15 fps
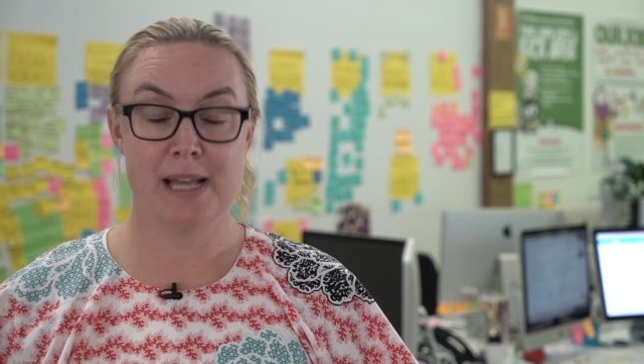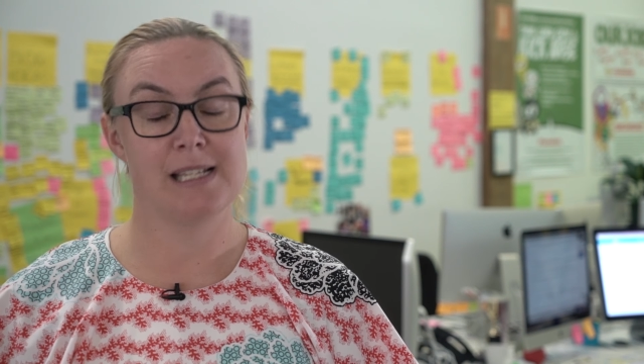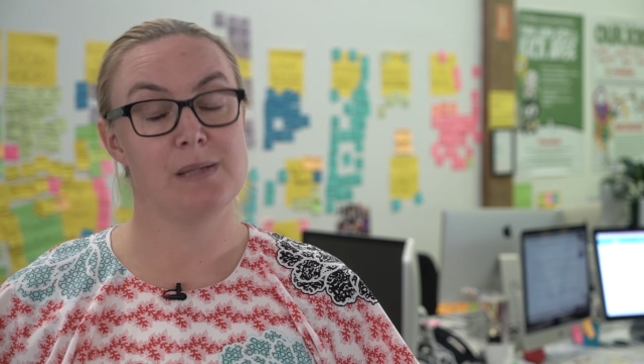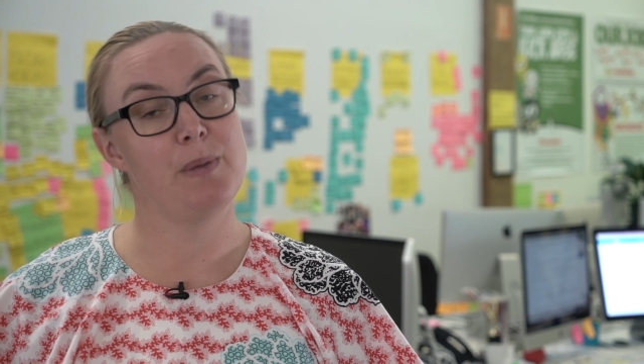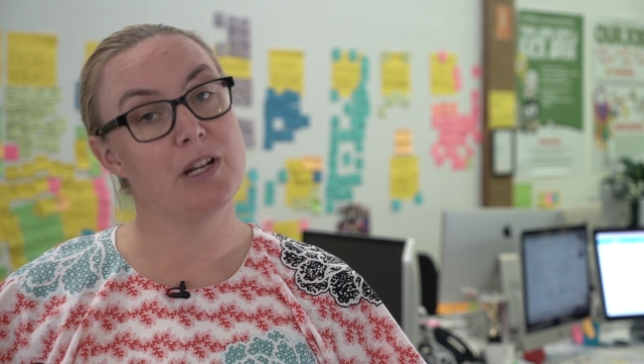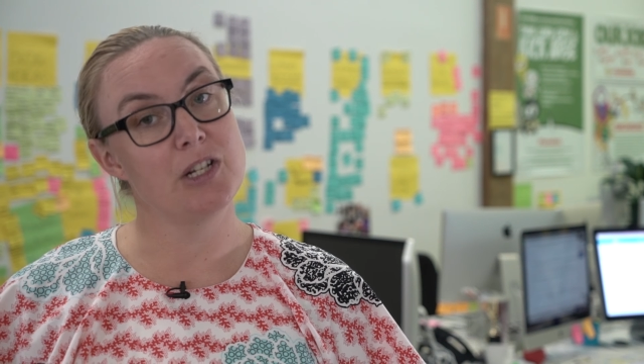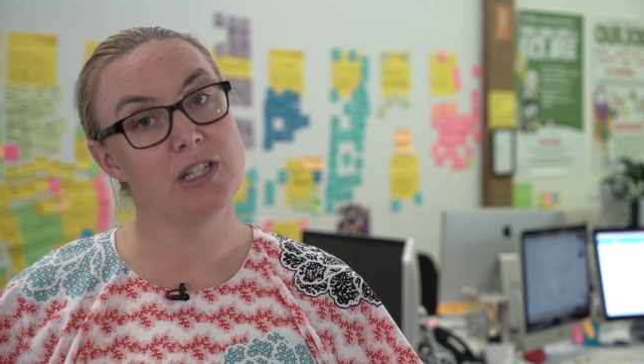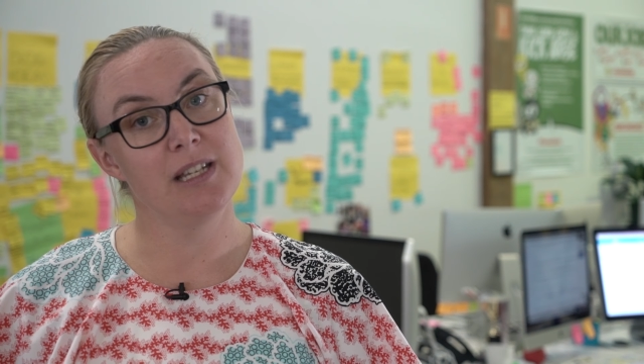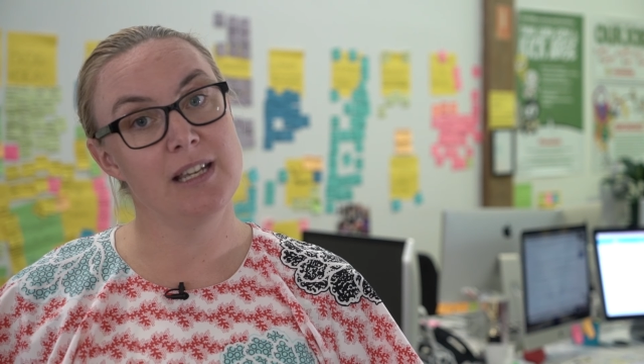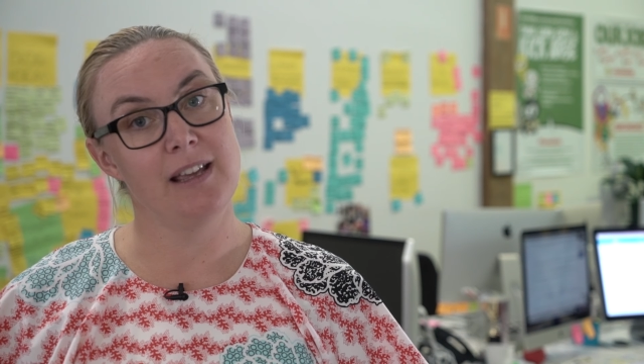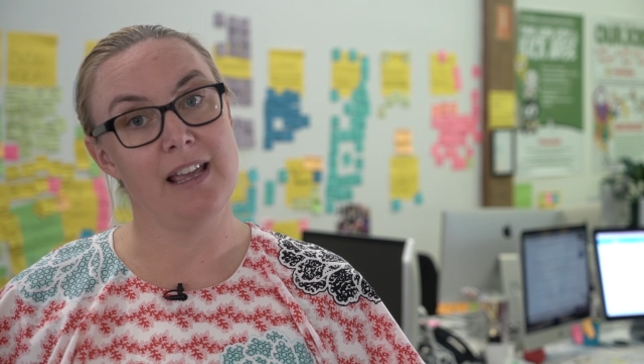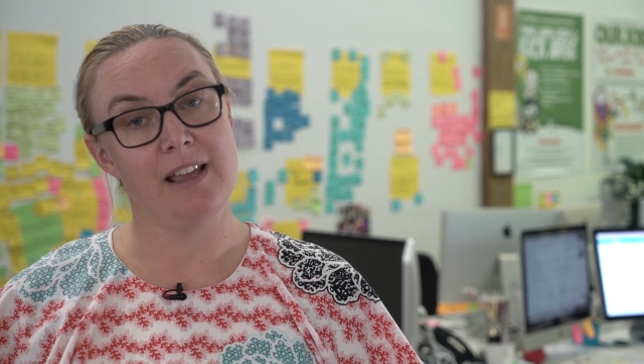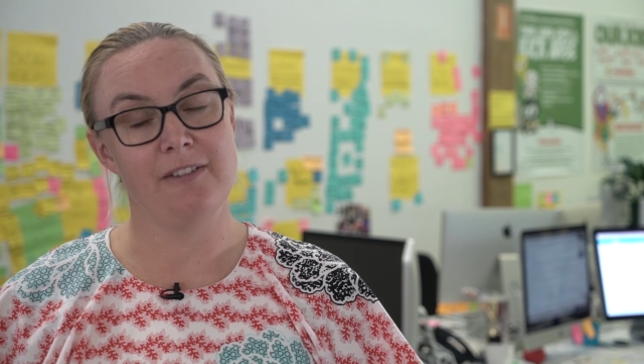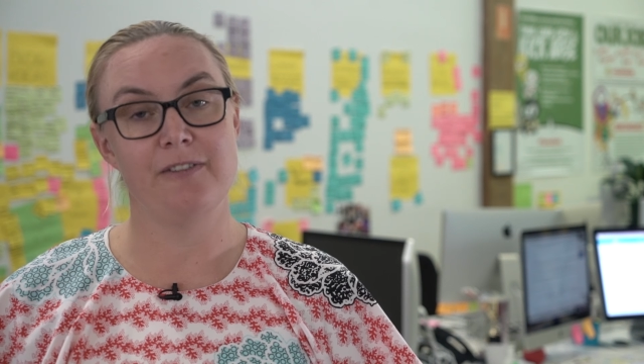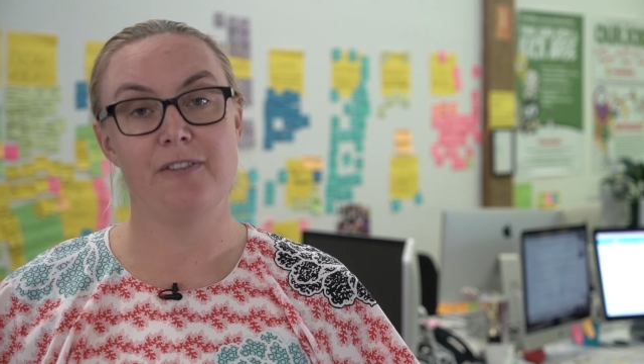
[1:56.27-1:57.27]
especially
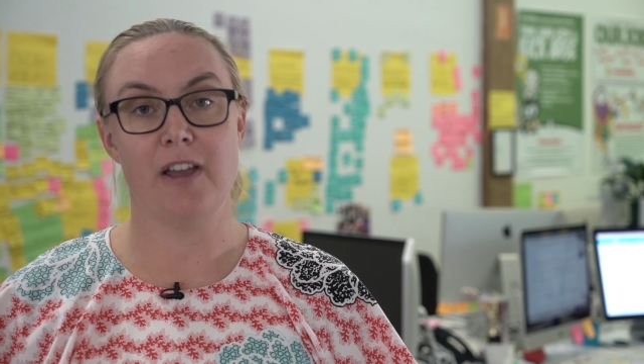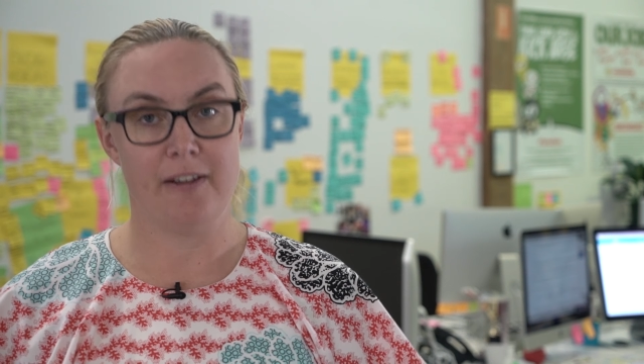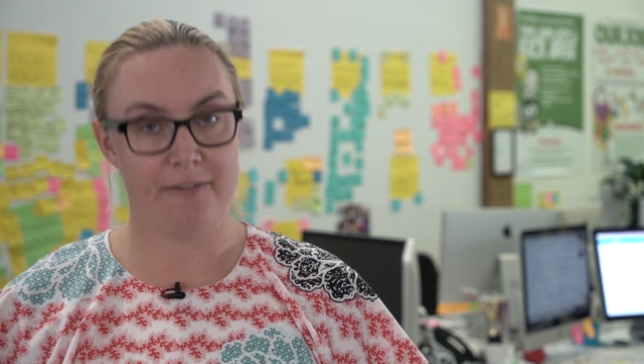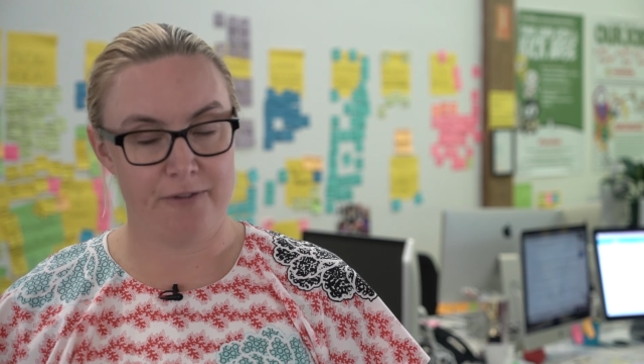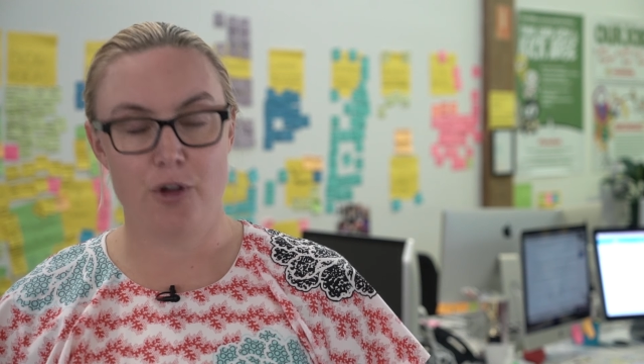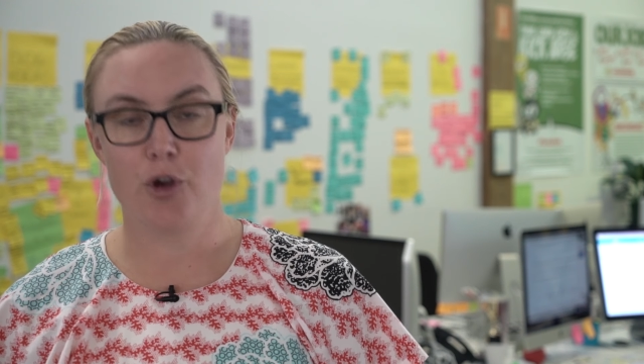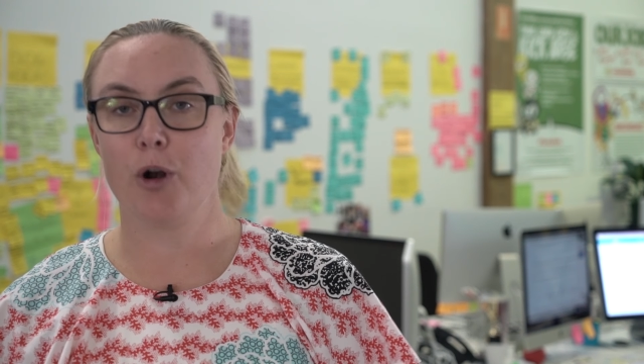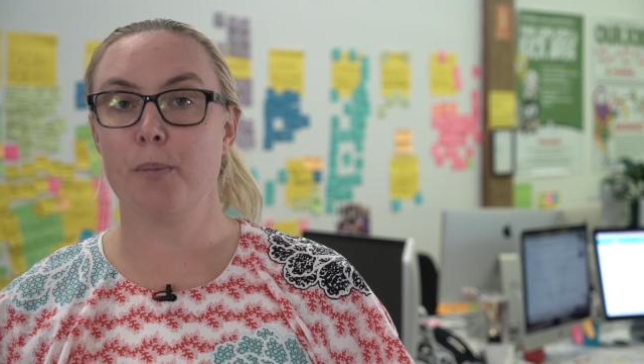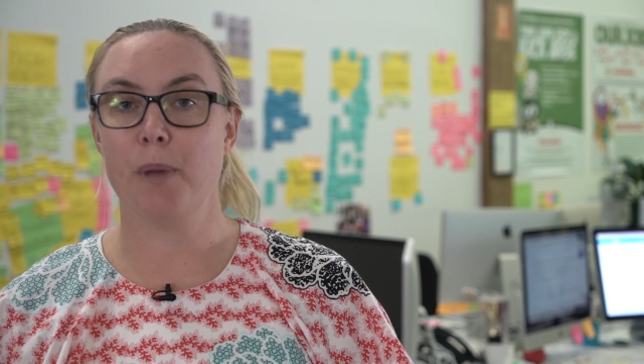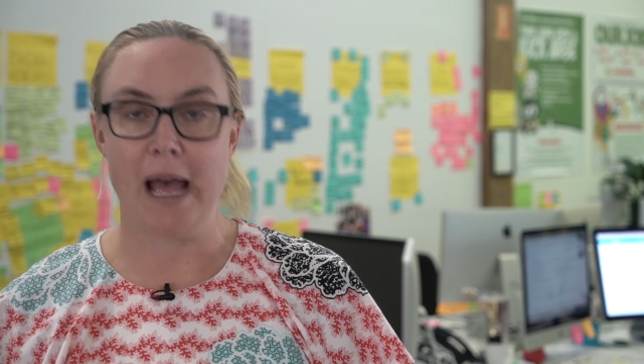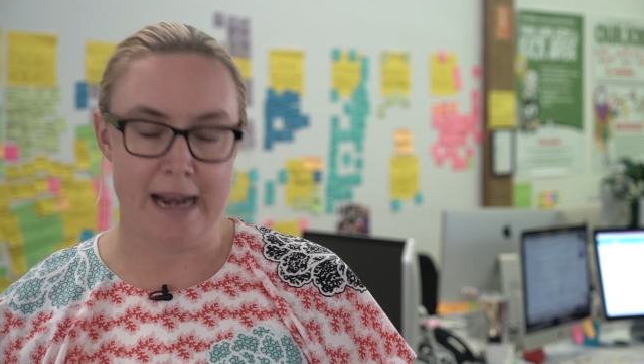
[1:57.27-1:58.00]
if you've got